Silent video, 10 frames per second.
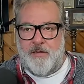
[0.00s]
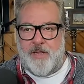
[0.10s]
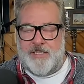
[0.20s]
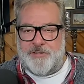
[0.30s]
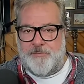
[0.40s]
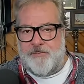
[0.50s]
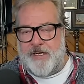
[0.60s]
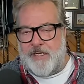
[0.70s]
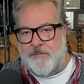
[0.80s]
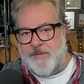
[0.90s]
I should be
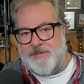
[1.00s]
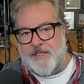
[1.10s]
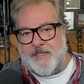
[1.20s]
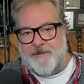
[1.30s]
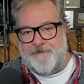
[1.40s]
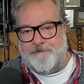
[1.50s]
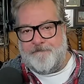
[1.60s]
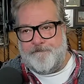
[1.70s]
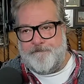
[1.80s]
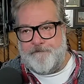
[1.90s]
making music
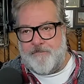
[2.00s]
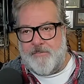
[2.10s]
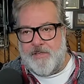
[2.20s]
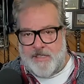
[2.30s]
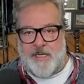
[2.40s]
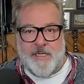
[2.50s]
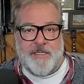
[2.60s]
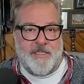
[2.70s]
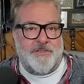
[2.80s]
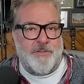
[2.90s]
in
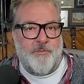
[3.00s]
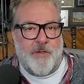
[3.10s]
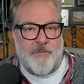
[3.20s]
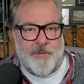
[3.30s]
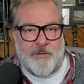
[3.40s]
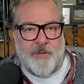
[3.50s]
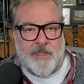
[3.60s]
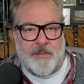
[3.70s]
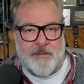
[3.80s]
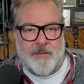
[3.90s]
addition to what we're doing.